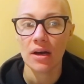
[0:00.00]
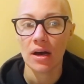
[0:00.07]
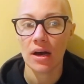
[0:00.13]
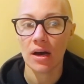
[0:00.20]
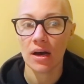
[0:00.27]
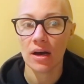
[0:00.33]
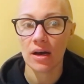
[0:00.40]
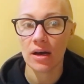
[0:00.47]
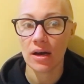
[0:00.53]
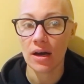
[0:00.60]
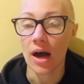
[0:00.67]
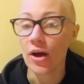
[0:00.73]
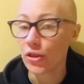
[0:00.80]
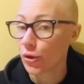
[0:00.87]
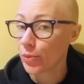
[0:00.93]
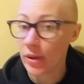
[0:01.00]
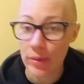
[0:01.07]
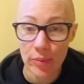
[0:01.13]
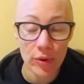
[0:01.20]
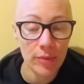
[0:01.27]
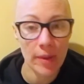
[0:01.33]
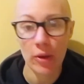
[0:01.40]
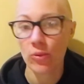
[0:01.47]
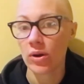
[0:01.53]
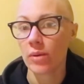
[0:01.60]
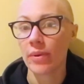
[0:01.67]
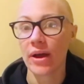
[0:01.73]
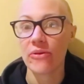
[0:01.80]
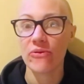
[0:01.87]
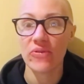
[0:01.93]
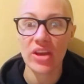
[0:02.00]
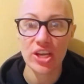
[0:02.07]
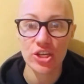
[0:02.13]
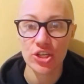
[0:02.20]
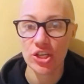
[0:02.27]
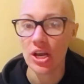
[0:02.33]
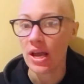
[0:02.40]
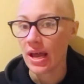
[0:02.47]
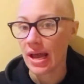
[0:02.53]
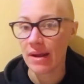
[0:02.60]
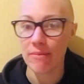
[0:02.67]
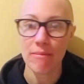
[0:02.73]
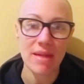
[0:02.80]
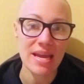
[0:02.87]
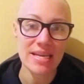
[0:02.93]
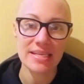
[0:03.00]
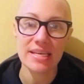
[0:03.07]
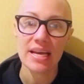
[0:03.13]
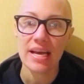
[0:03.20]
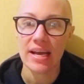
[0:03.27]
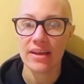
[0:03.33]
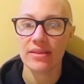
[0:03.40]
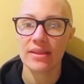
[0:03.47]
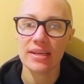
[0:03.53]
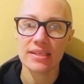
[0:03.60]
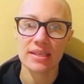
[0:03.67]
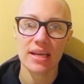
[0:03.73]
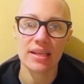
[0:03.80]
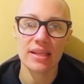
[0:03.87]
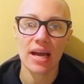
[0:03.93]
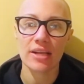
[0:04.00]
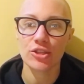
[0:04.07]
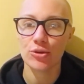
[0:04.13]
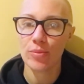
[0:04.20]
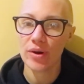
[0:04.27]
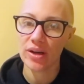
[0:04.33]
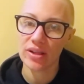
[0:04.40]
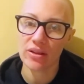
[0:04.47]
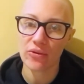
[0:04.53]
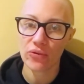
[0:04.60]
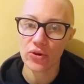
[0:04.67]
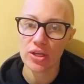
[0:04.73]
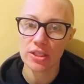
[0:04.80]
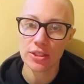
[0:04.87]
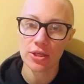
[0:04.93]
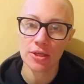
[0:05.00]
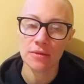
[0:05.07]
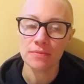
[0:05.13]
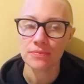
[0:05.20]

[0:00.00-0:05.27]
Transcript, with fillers: Uh, other people might want to buy fish and meat and things like that to put in the freezer